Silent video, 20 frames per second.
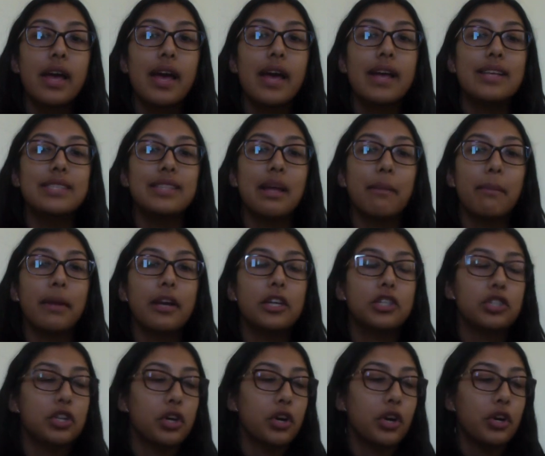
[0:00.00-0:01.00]
is that make
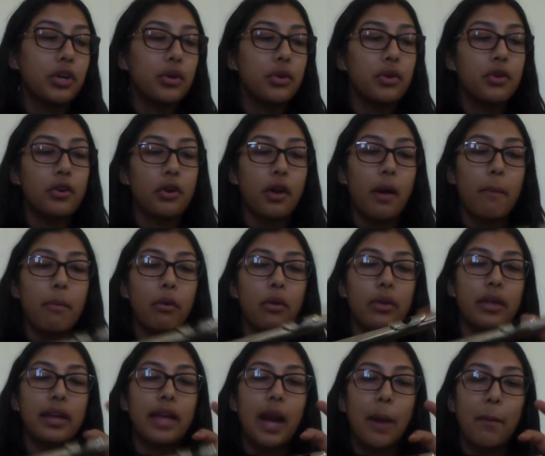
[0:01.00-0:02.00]
sure you're not
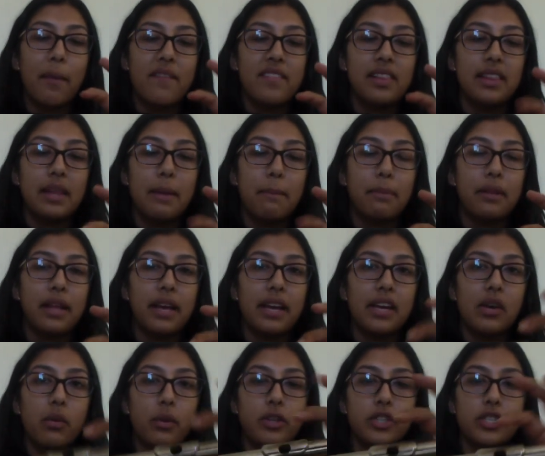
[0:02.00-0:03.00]
pulling it out by the lip
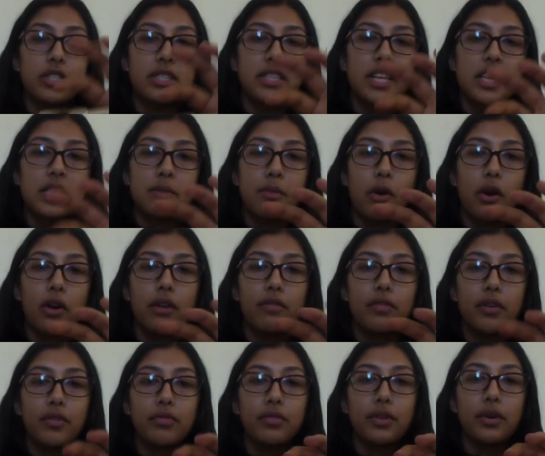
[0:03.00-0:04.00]
plate, which is this part of
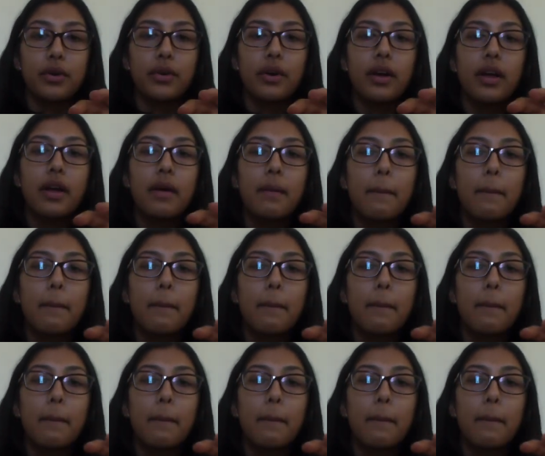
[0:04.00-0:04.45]
your flute.